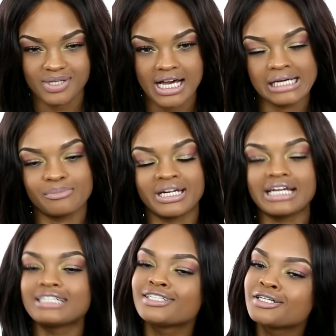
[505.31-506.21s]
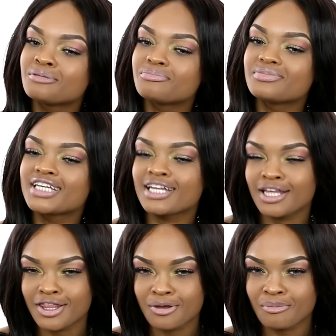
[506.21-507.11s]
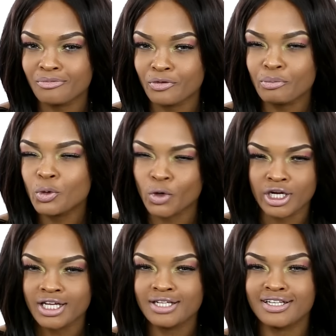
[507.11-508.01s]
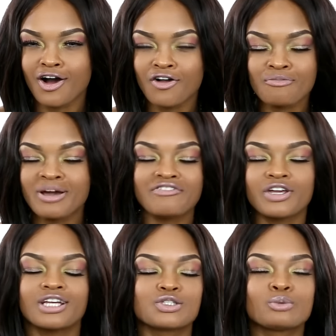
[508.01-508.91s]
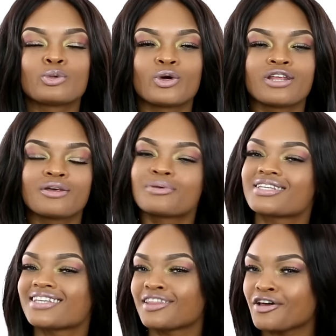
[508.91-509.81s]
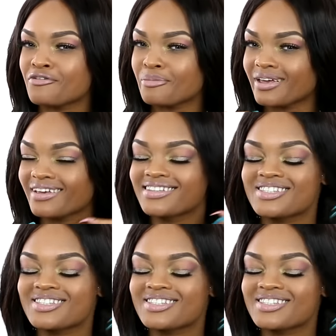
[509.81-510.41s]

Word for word: Um, and I ended up getting them reported. All of my fans reported them because they love me.